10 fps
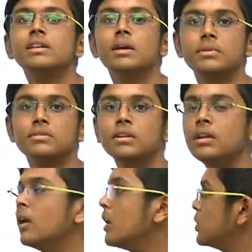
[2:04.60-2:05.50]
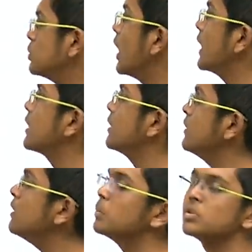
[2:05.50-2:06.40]
and chemistry to a higher
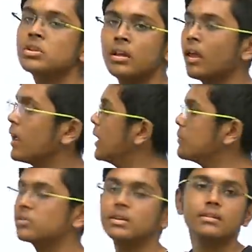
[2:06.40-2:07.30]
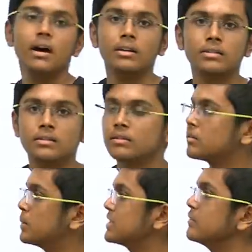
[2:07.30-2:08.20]
level, which AIIMS does ask,
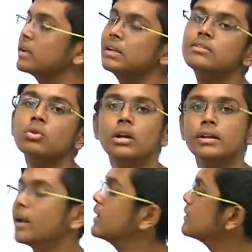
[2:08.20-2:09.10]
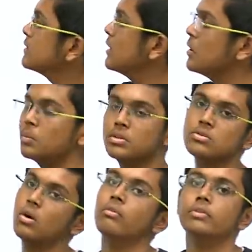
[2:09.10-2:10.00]
specifically salt analysis, which
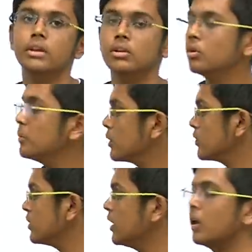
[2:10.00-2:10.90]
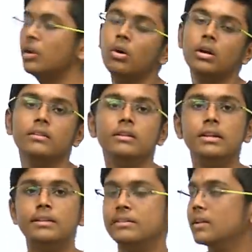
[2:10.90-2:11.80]
is often ignored because not in the NEET